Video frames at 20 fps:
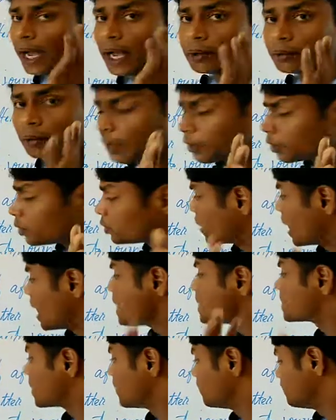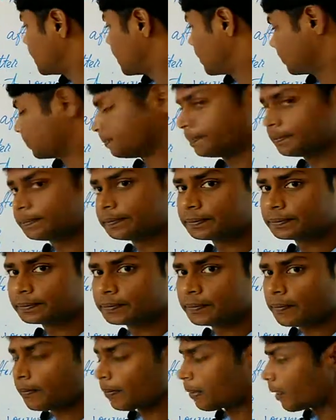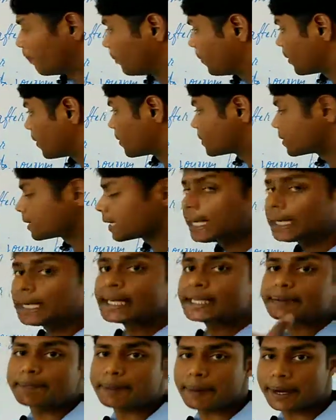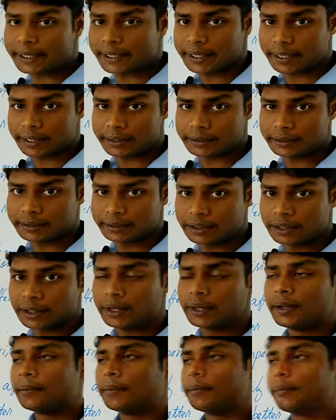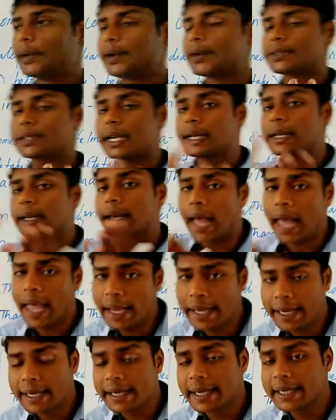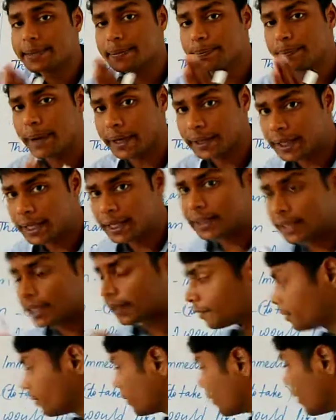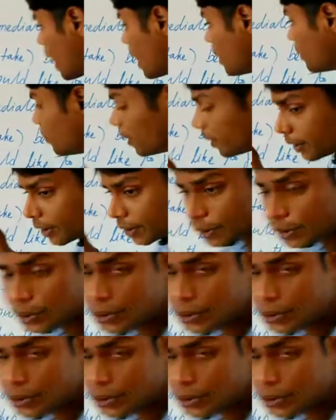I want to take something because it is better. Because I like it is better, therefore I wanted to